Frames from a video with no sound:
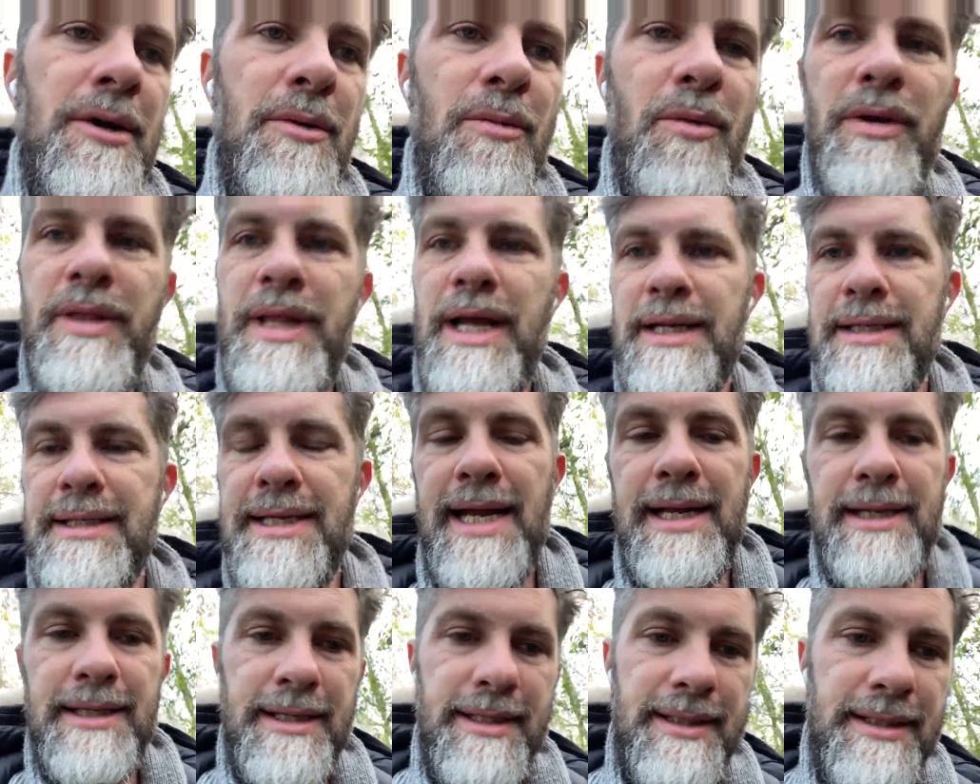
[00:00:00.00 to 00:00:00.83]
When that
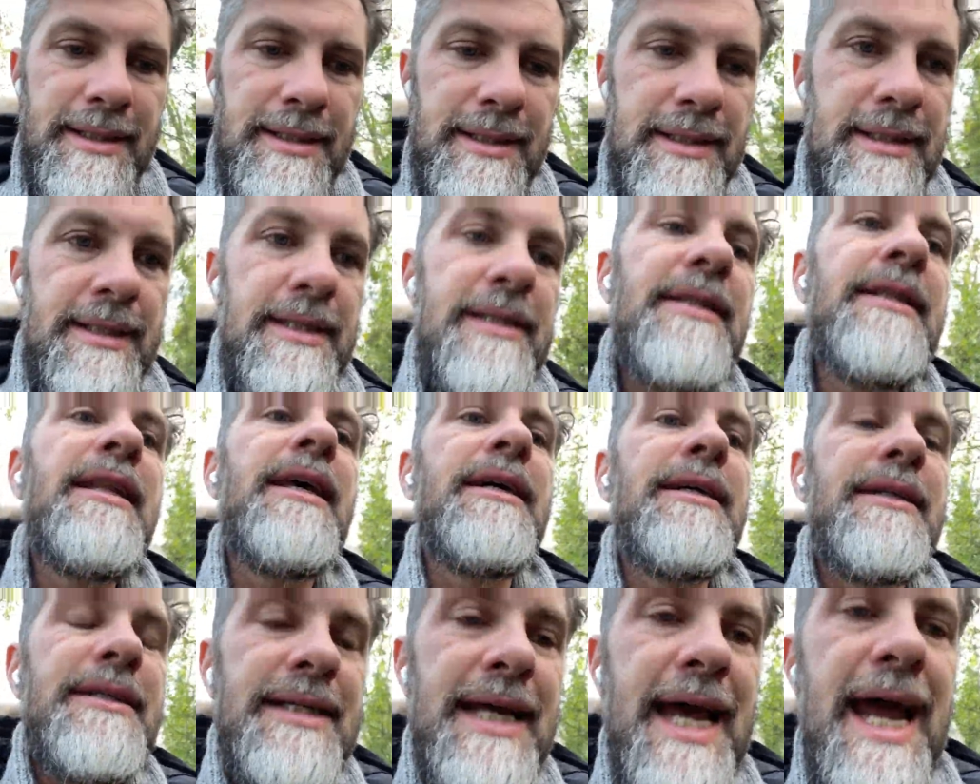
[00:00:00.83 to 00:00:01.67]

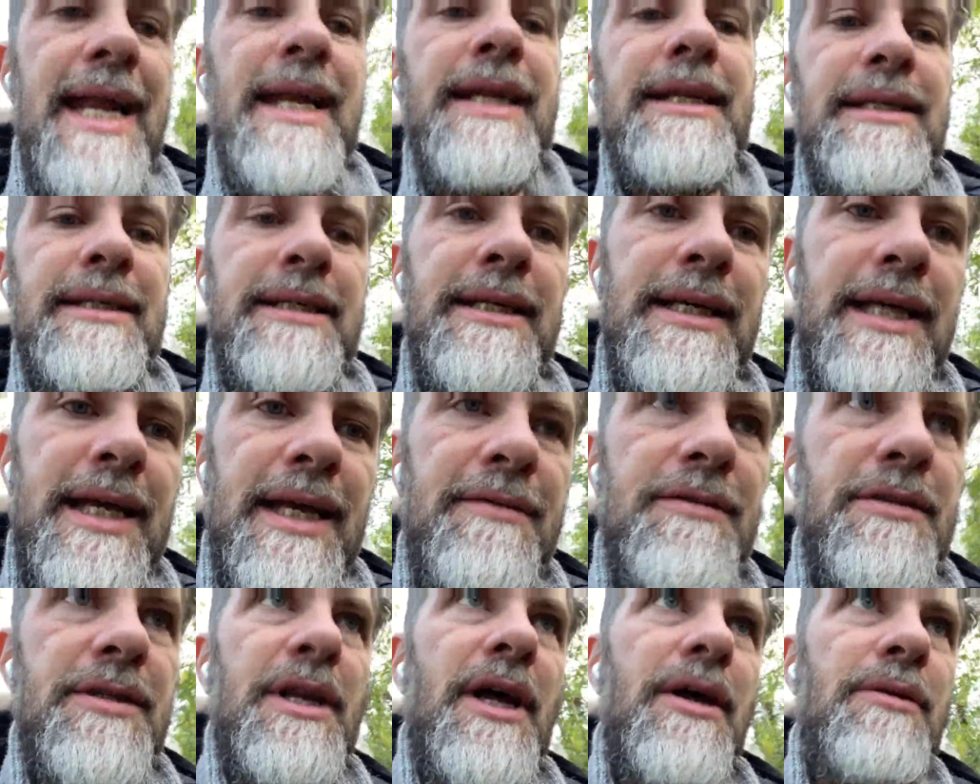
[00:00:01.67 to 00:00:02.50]
tenant
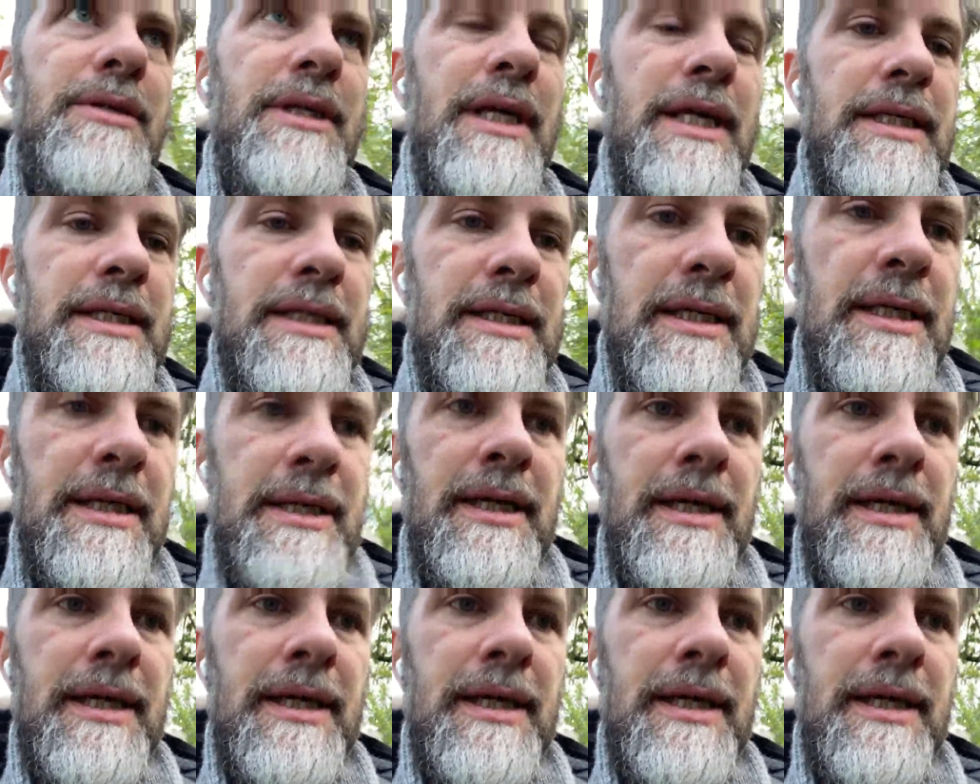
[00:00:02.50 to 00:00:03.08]
gives notice,